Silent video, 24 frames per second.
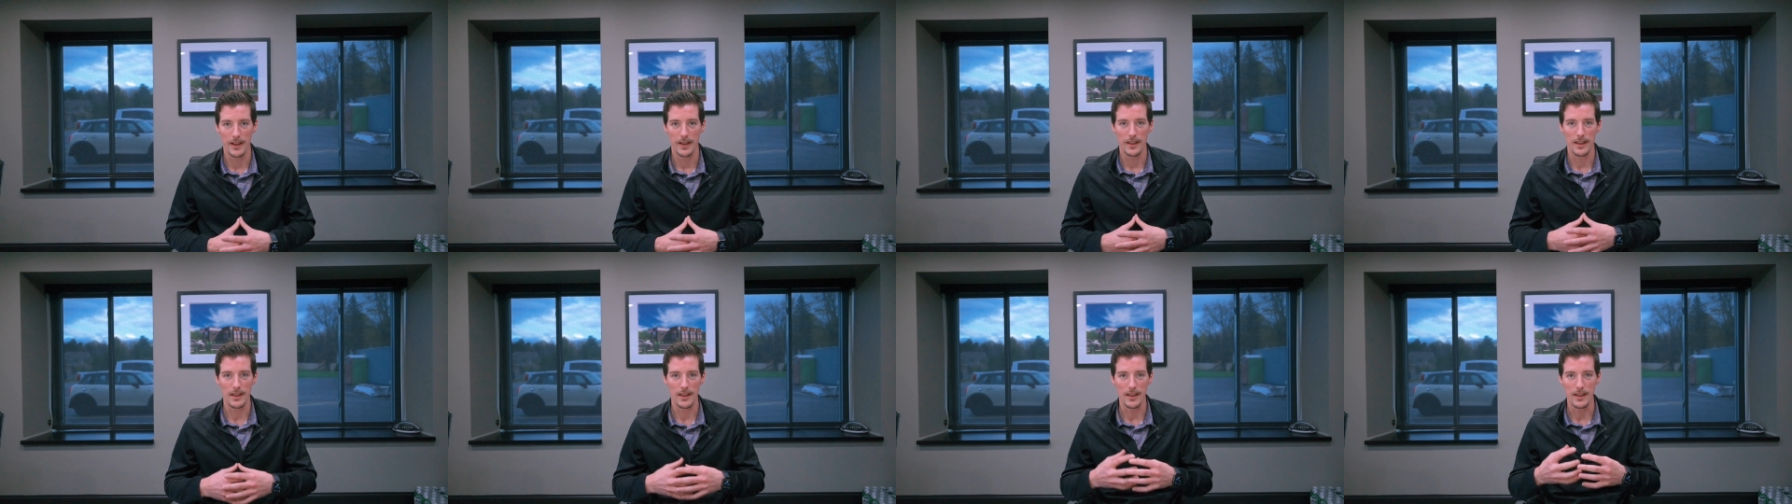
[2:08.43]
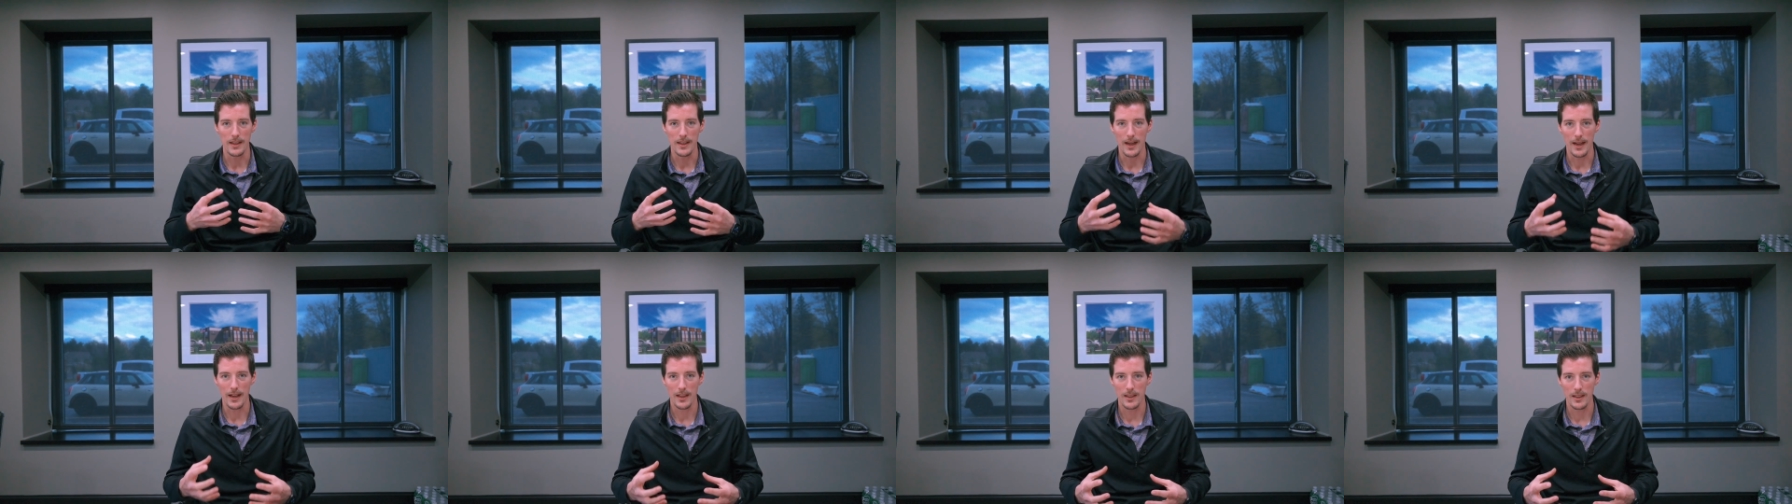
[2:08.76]
the
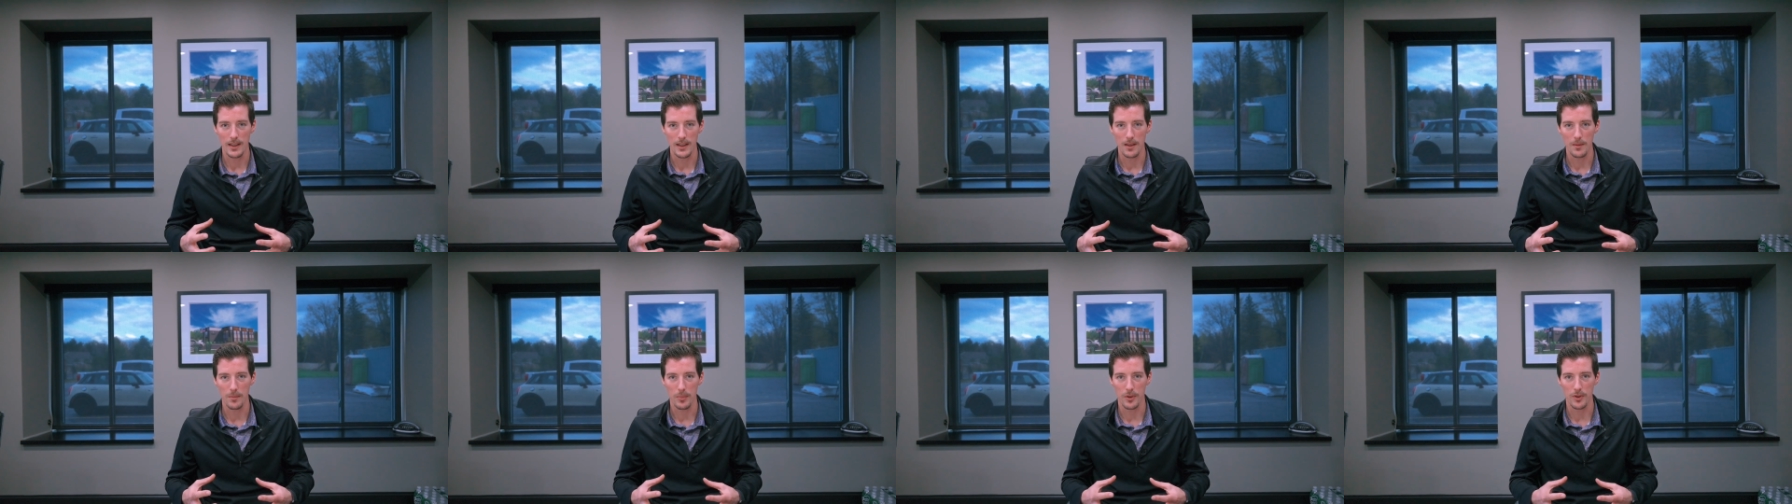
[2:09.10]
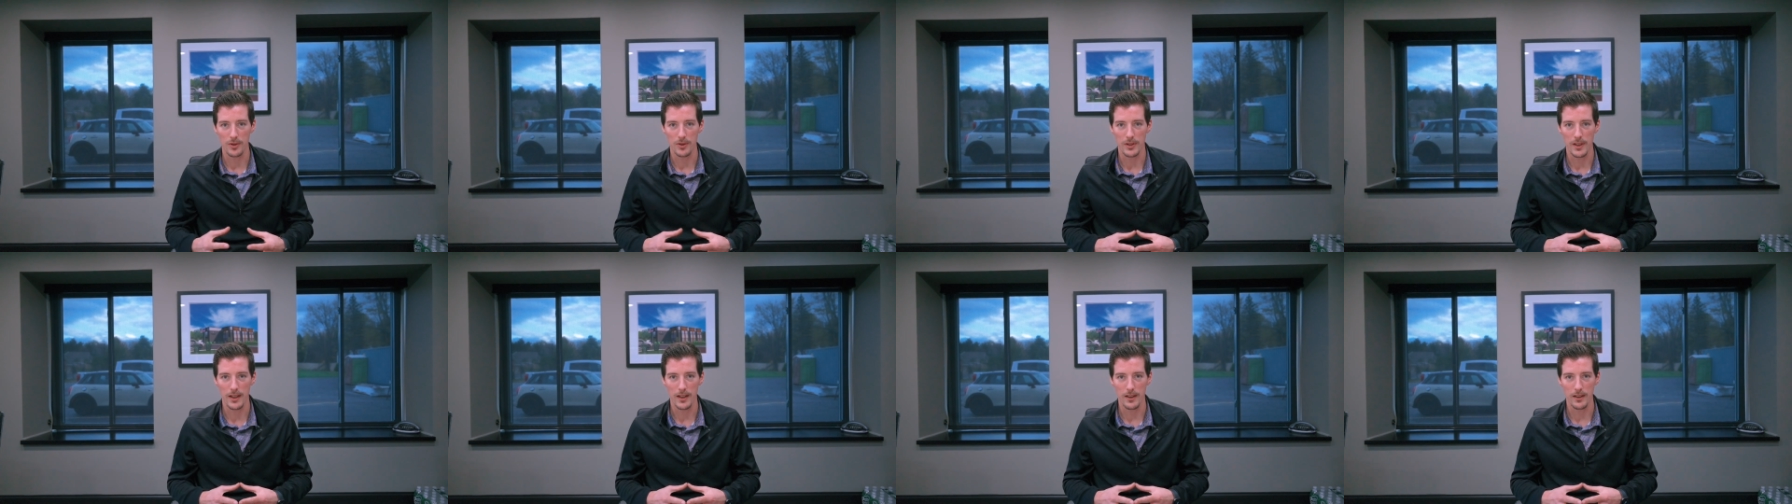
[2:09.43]

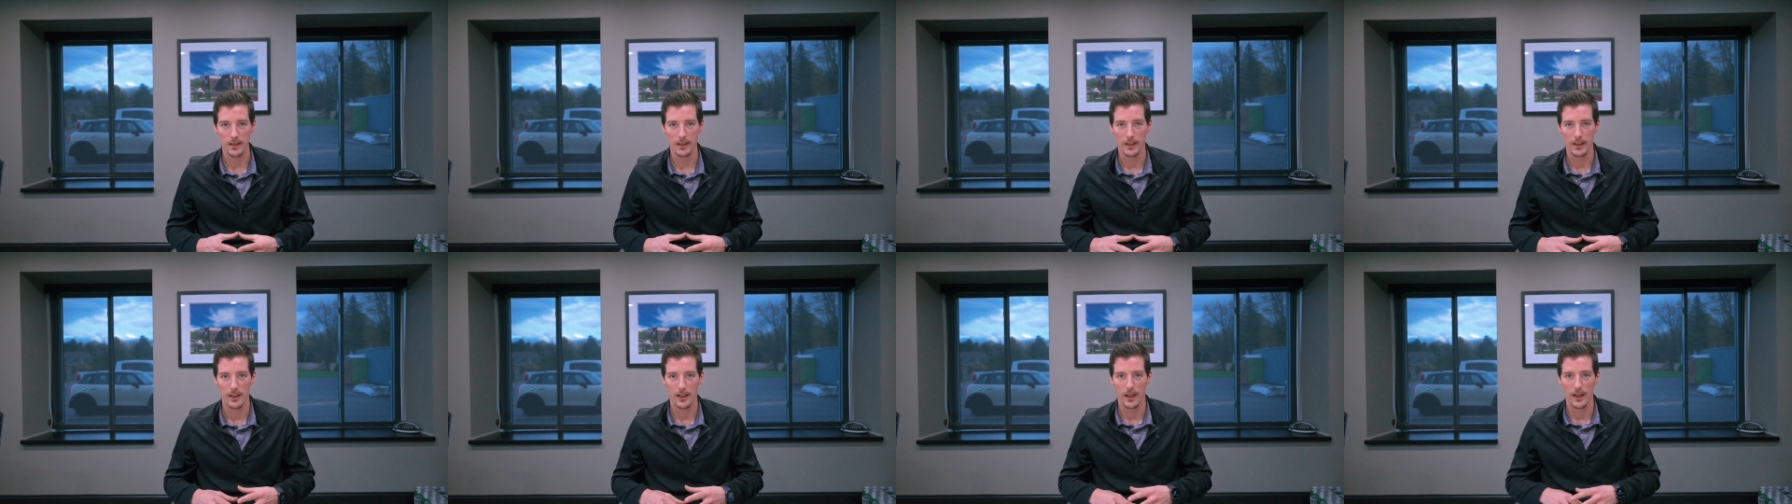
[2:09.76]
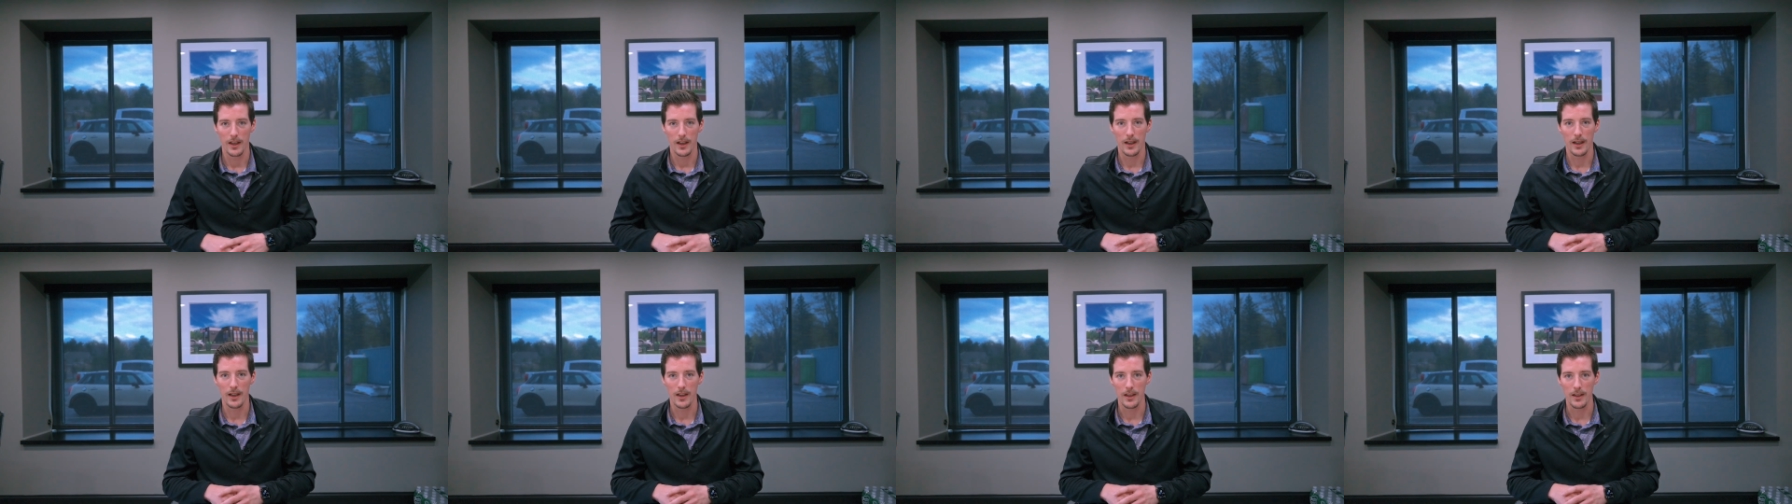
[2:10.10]
19%
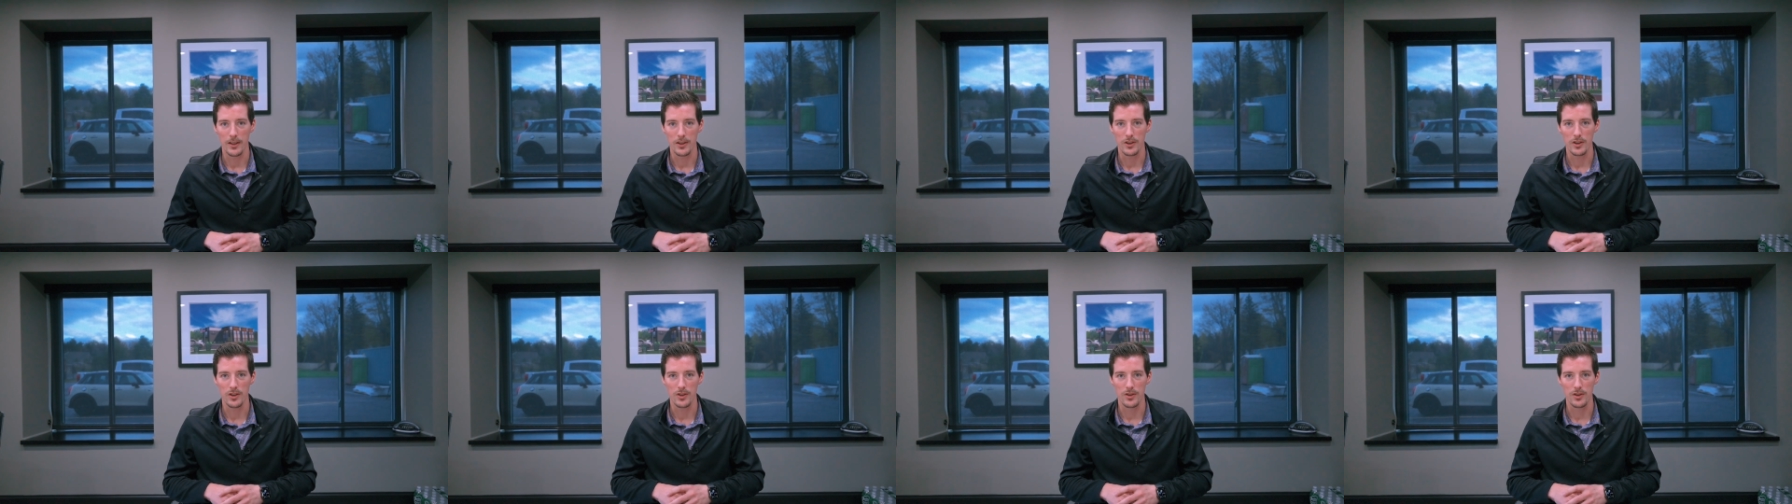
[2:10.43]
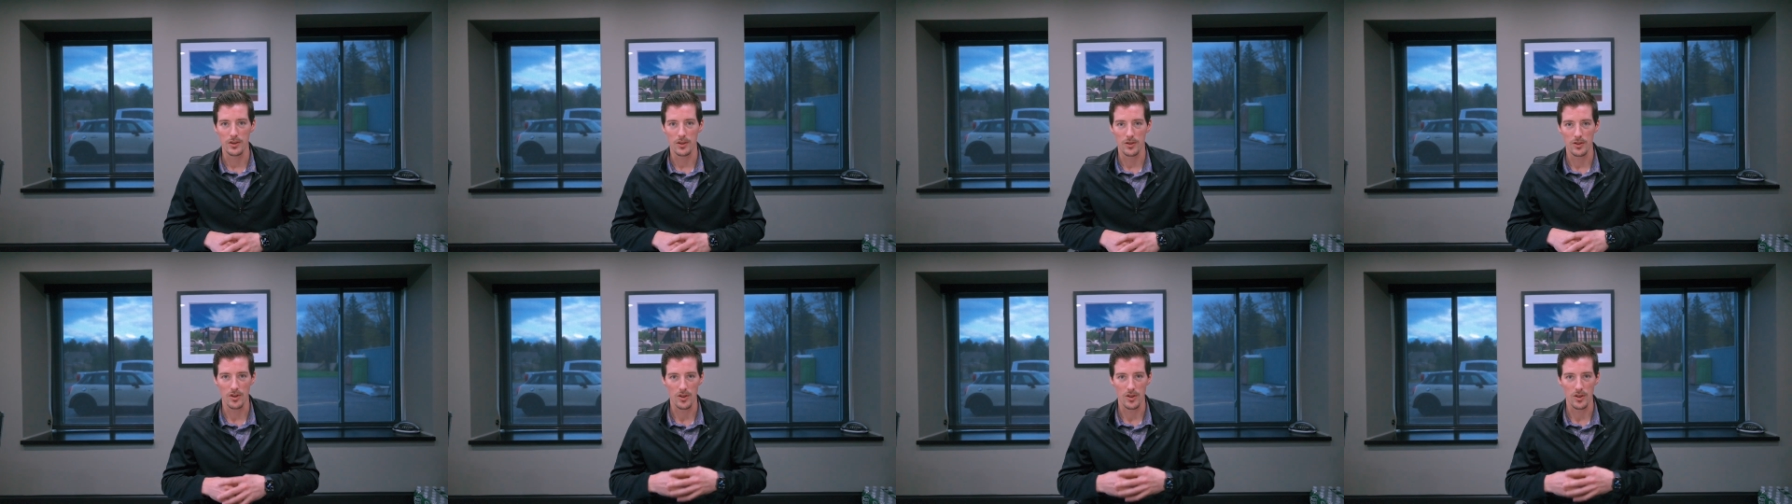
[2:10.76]
just